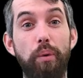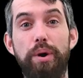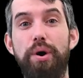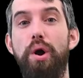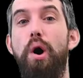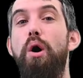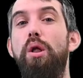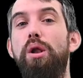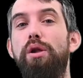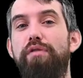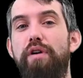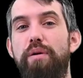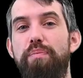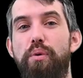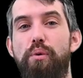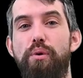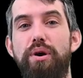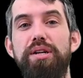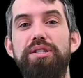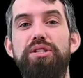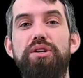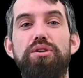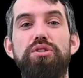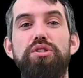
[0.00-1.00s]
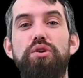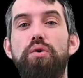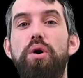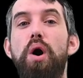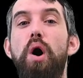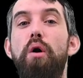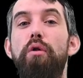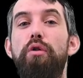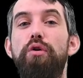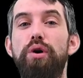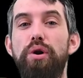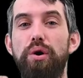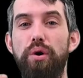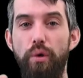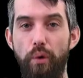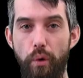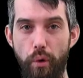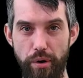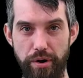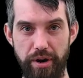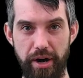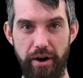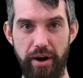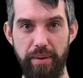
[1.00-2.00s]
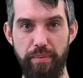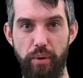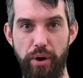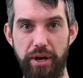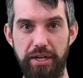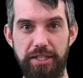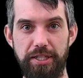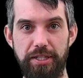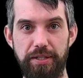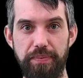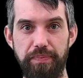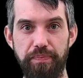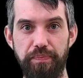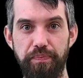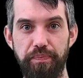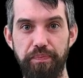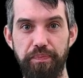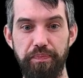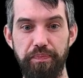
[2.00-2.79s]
when all of our points are so-called ordinary points.